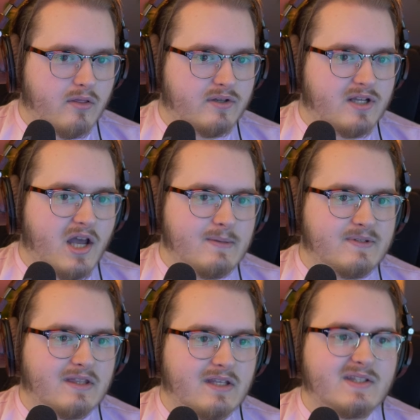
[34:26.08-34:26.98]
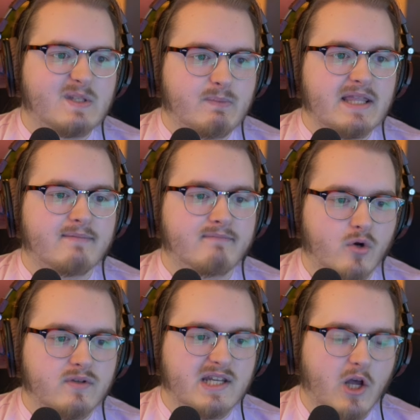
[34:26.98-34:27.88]
The times that this has been the
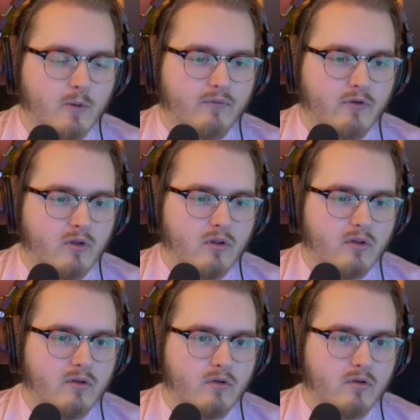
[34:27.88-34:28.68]
most helpful,